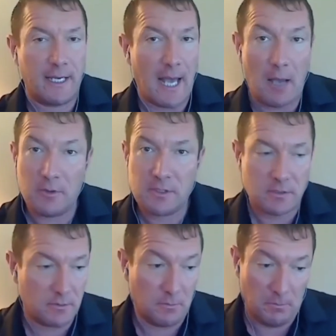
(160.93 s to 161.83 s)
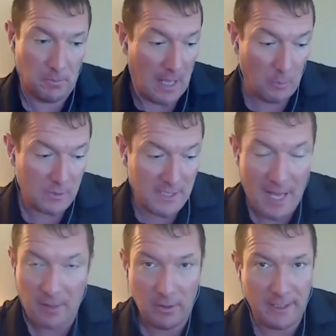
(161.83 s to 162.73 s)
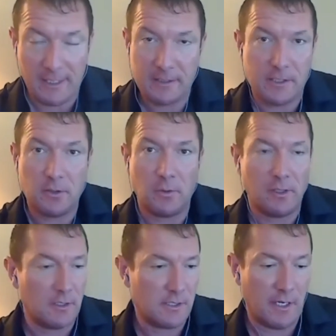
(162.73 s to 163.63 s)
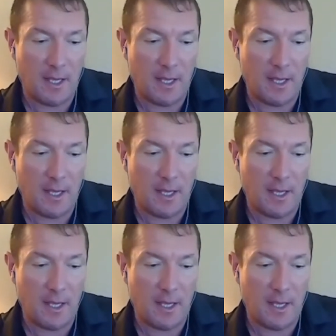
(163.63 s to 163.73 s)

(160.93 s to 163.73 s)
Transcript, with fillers: I was not looking to do real estate.